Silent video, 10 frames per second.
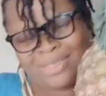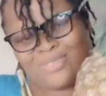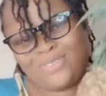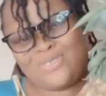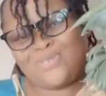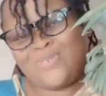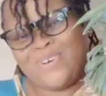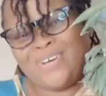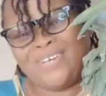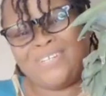this
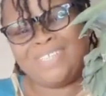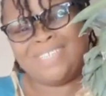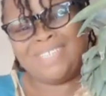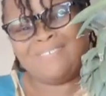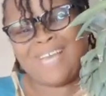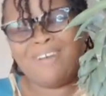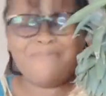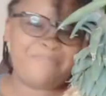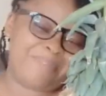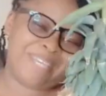one, we have
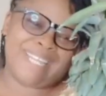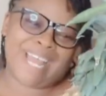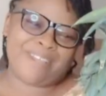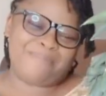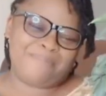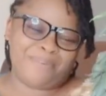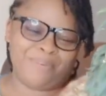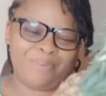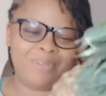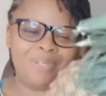
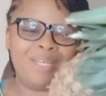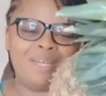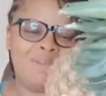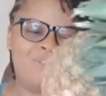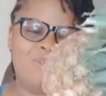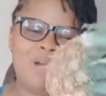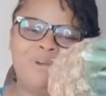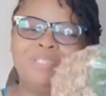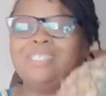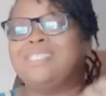pineapple. Wow,
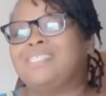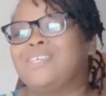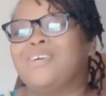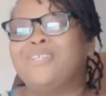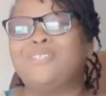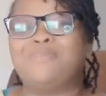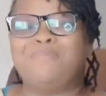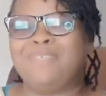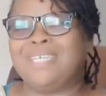this is going to be